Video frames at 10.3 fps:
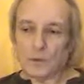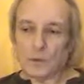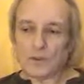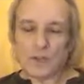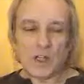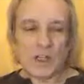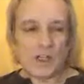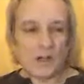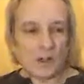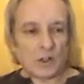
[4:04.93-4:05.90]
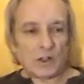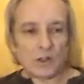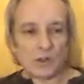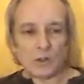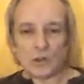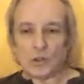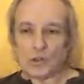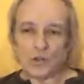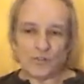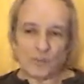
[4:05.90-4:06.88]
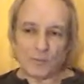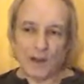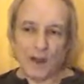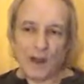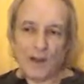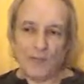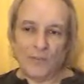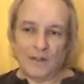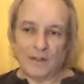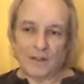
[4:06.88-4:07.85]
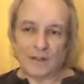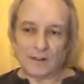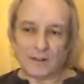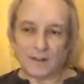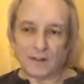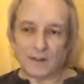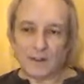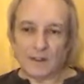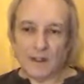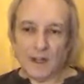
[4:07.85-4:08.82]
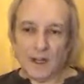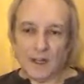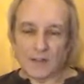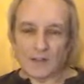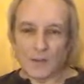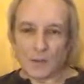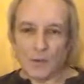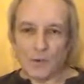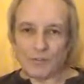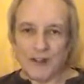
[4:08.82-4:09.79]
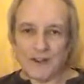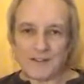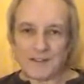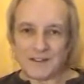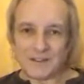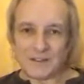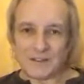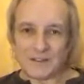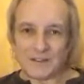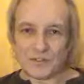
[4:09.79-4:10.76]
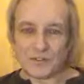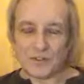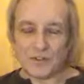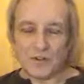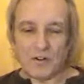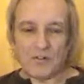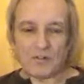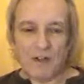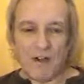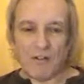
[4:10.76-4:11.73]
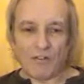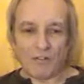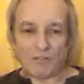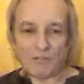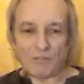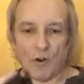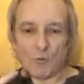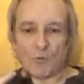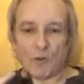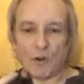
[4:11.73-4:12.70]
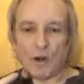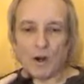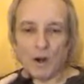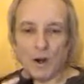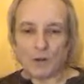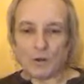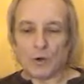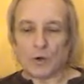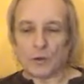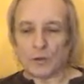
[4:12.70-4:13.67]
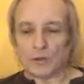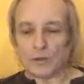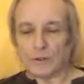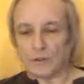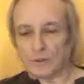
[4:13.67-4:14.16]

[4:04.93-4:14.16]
We're taking our cue from out there as to what reality is, rather than from our own